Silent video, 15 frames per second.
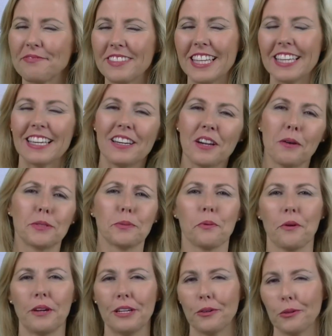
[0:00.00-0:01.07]
thinking I was
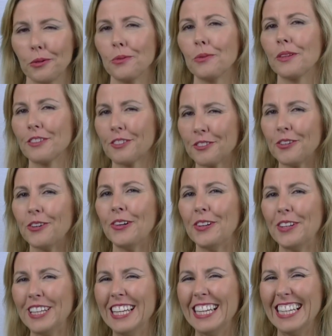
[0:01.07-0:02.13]
pretty good with it
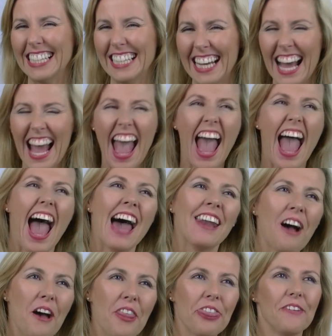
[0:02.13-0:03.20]
all. And
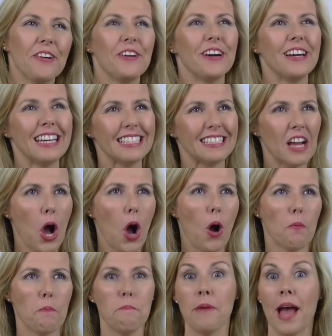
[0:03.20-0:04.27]
I thought,
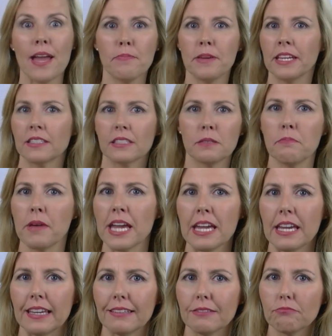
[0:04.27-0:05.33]
maybe it's
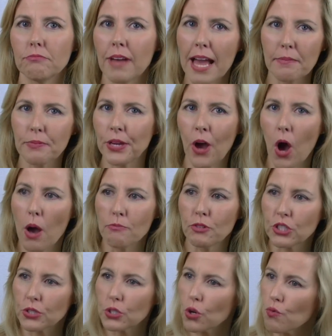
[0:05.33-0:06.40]
me. Maybe I'm
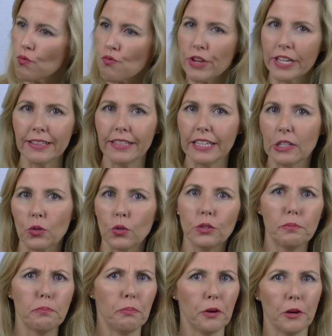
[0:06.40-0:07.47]
just a really
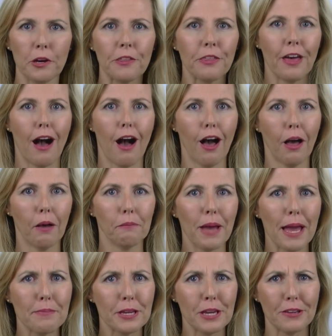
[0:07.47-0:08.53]
good birther.
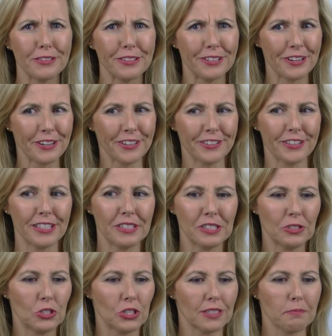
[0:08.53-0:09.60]
Maybe, this
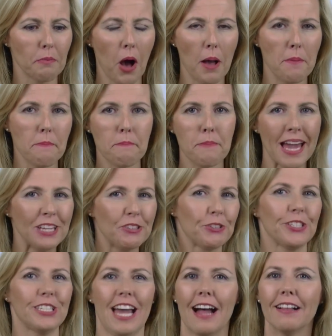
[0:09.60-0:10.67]
is just my major
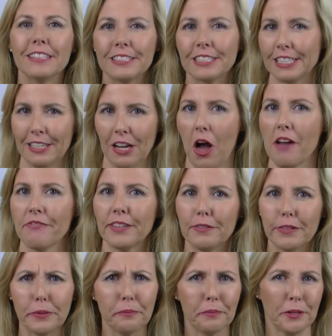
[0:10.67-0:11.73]
talent in life,
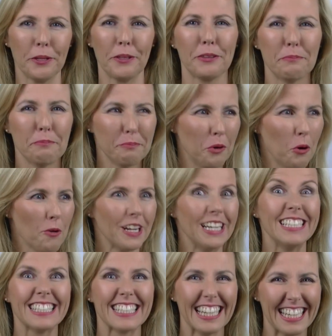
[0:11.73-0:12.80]
giving birth more
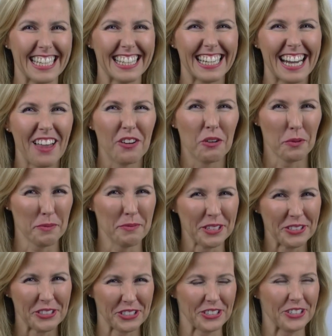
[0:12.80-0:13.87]
easily than other
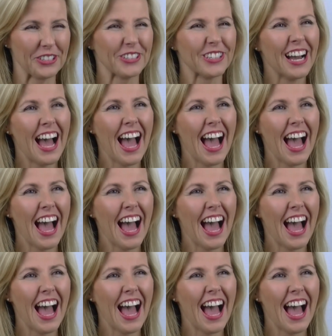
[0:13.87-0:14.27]
women do.